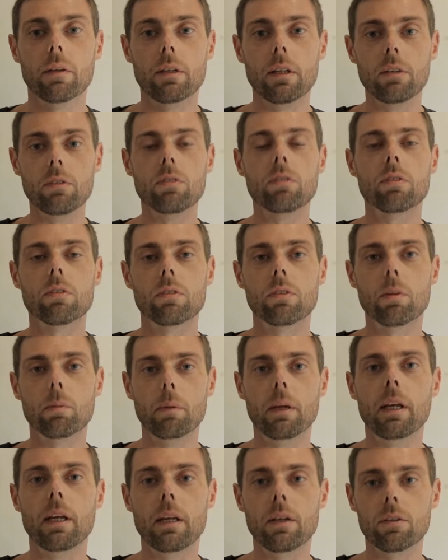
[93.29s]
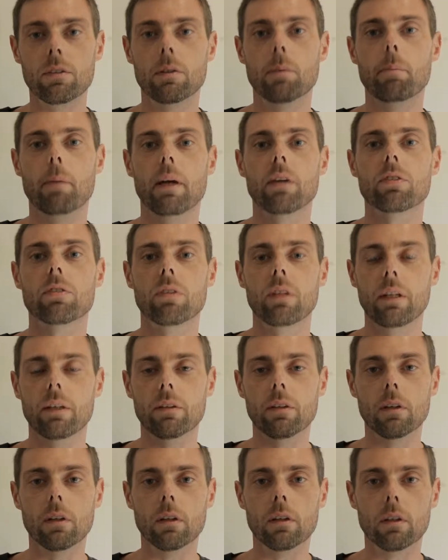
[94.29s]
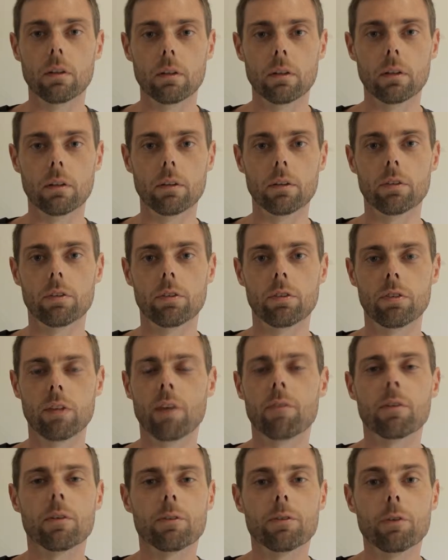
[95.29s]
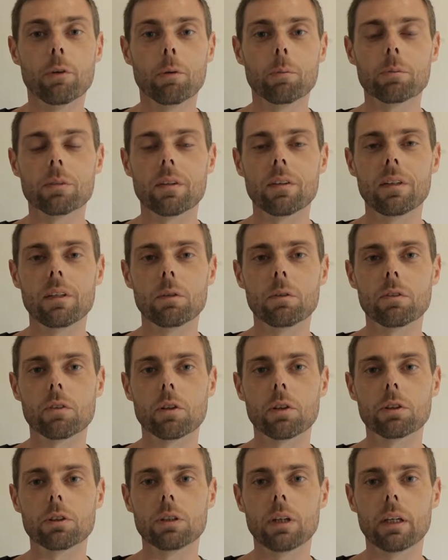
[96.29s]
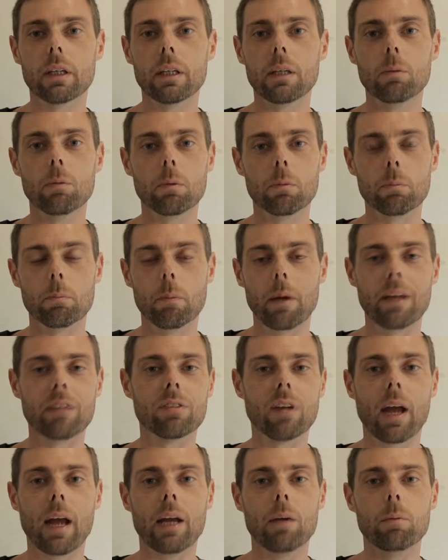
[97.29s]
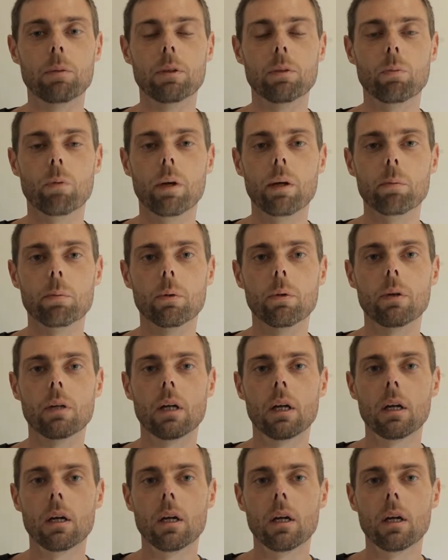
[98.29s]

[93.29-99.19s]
This, to me, is the best in the 7 films I think we've got of Chucky, which makes 8 with the reboot.